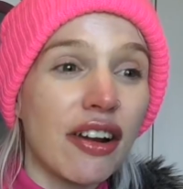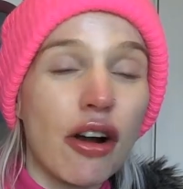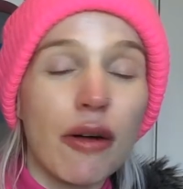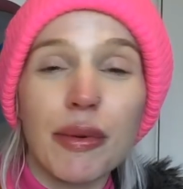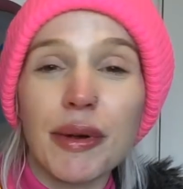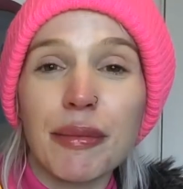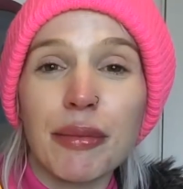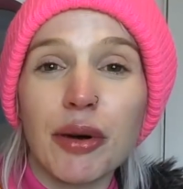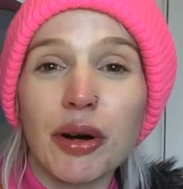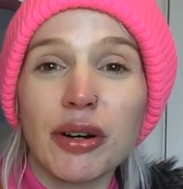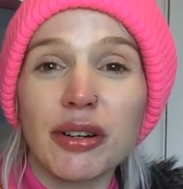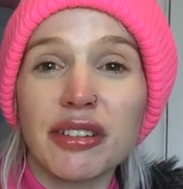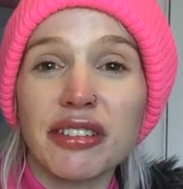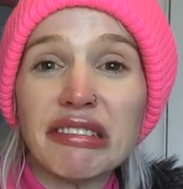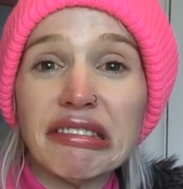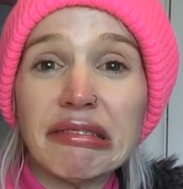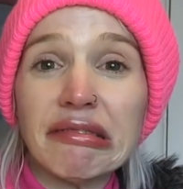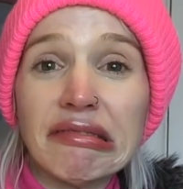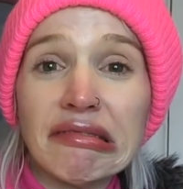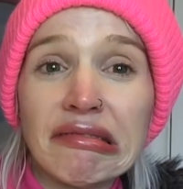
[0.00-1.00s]
got a bit bored.
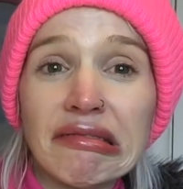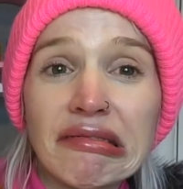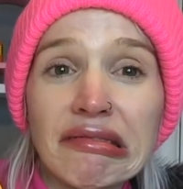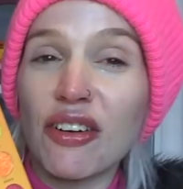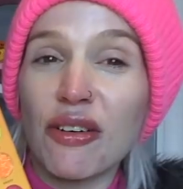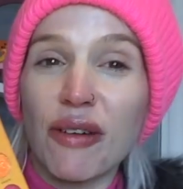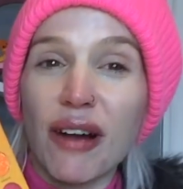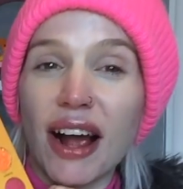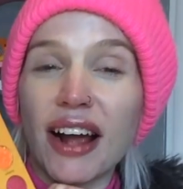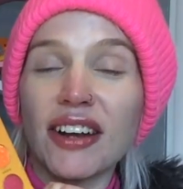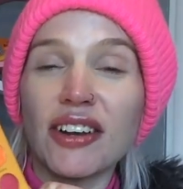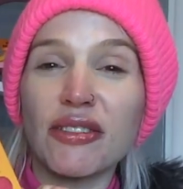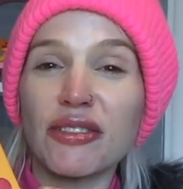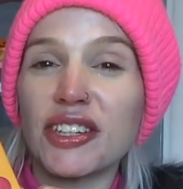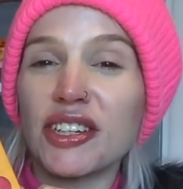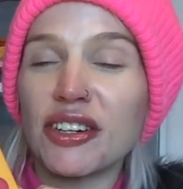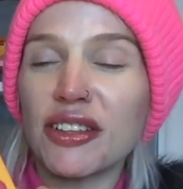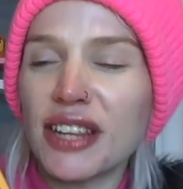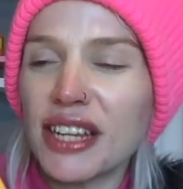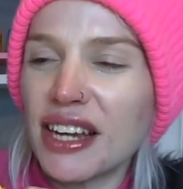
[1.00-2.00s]
No, I know,
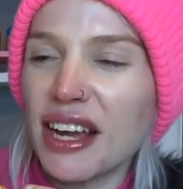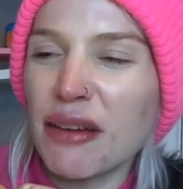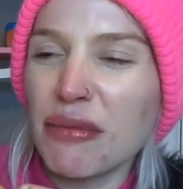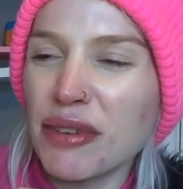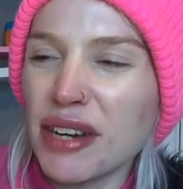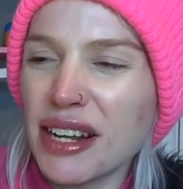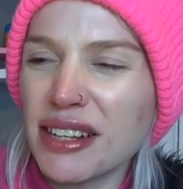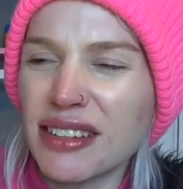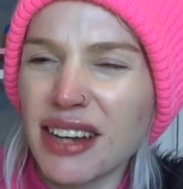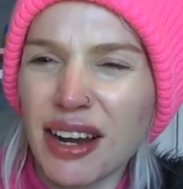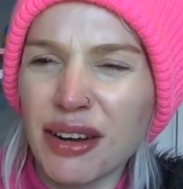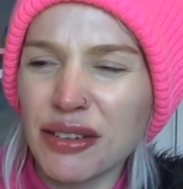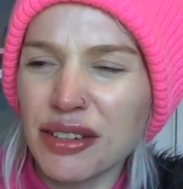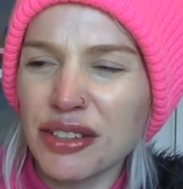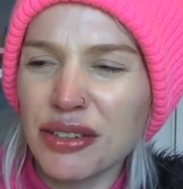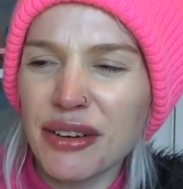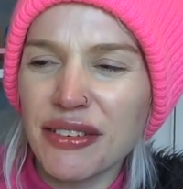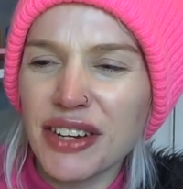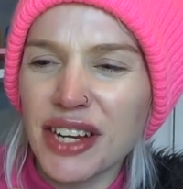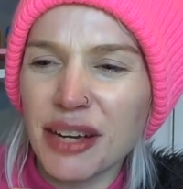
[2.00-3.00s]
you're thinking, Amanita, how
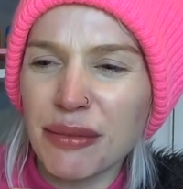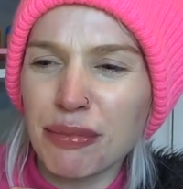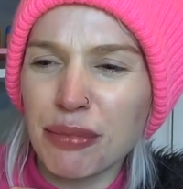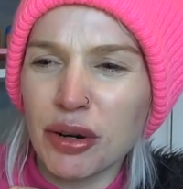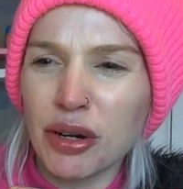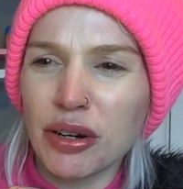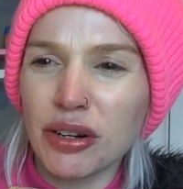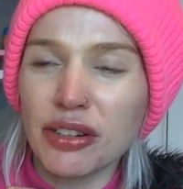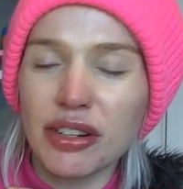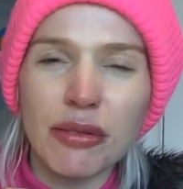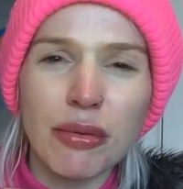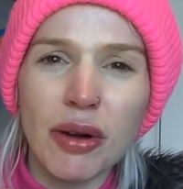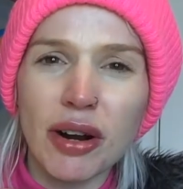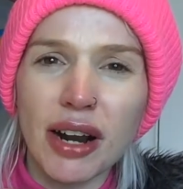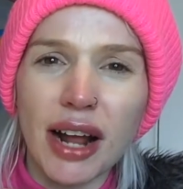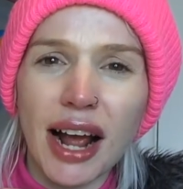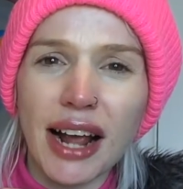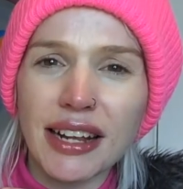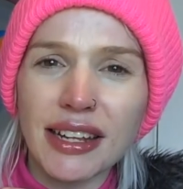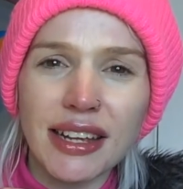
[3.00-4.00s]
could you ever get bored? Come
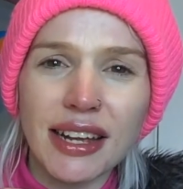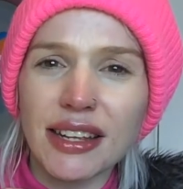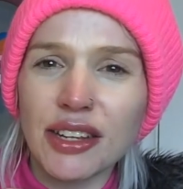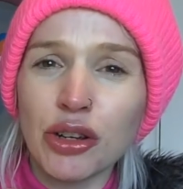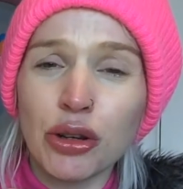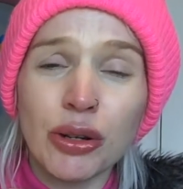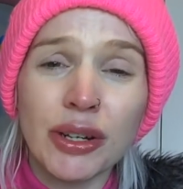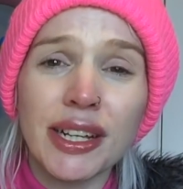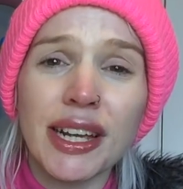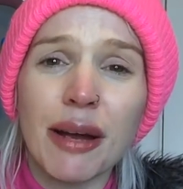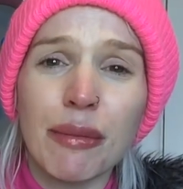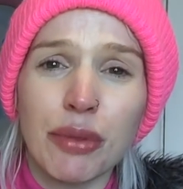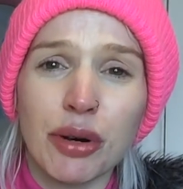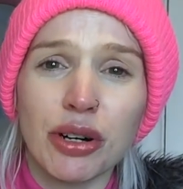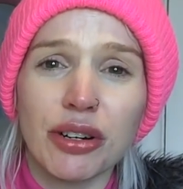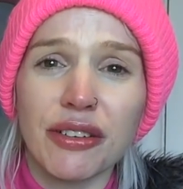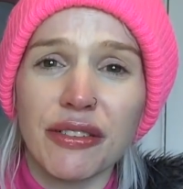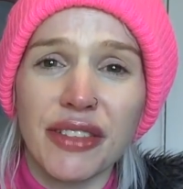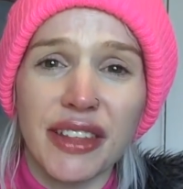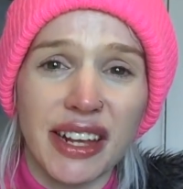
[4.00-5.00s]
on, you can get
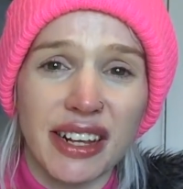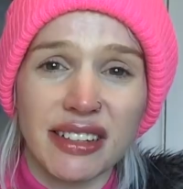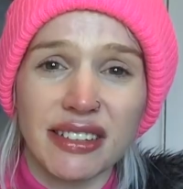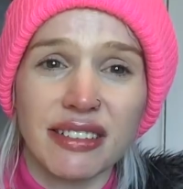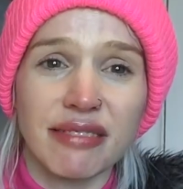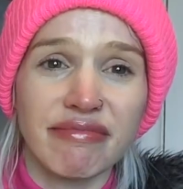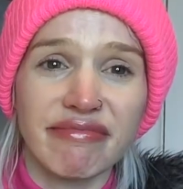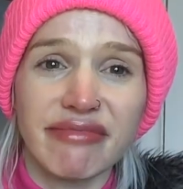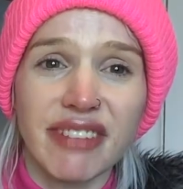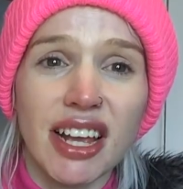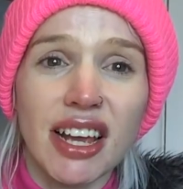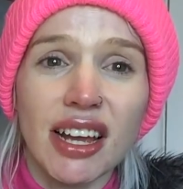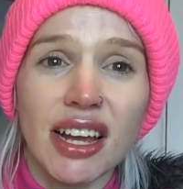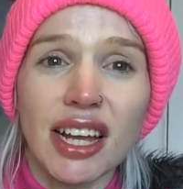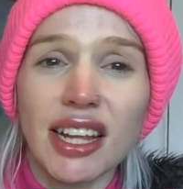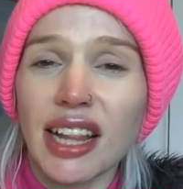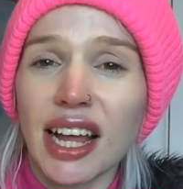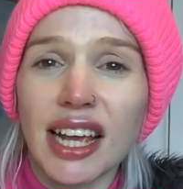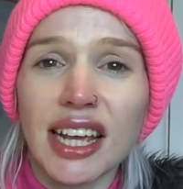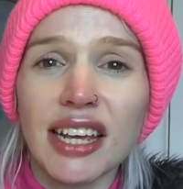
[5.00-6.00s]
bored of things.
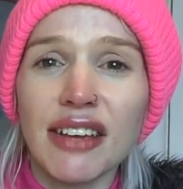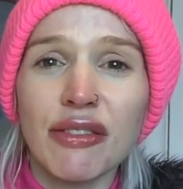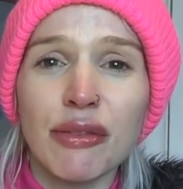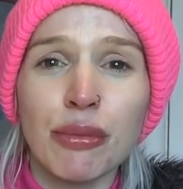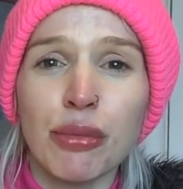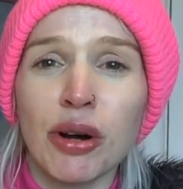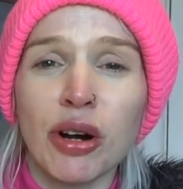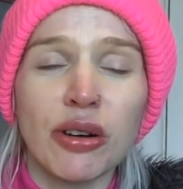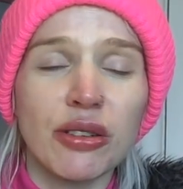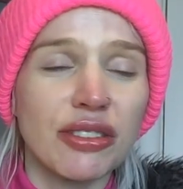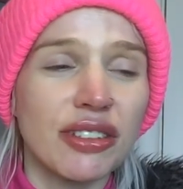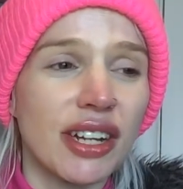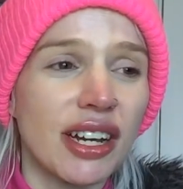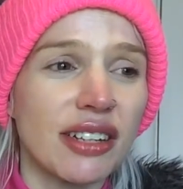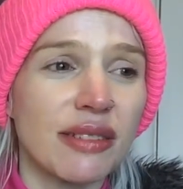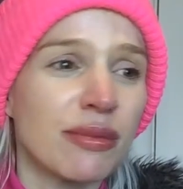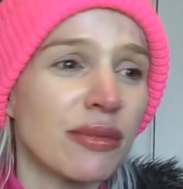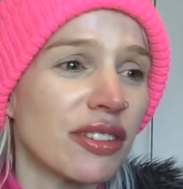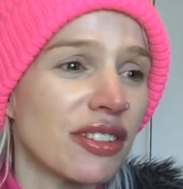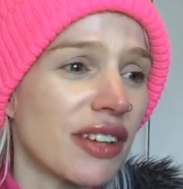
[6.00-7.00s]
Like, even porn
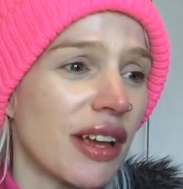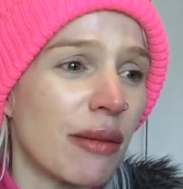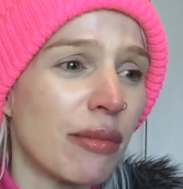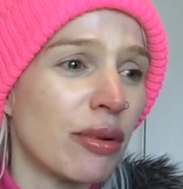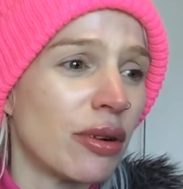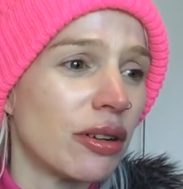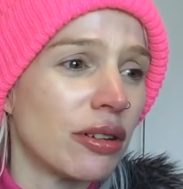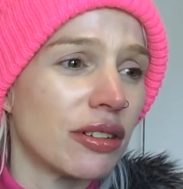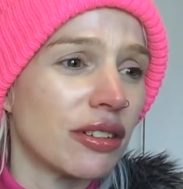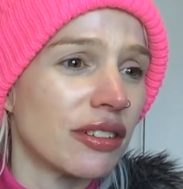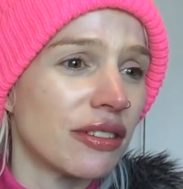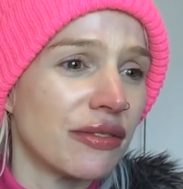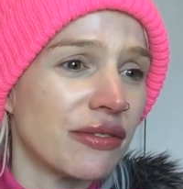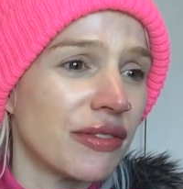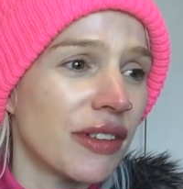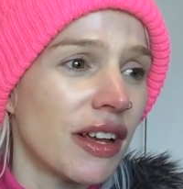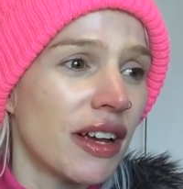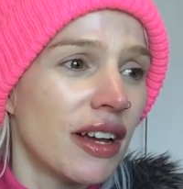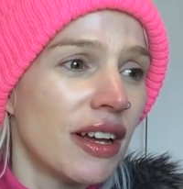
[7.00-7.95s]
stars must get bored of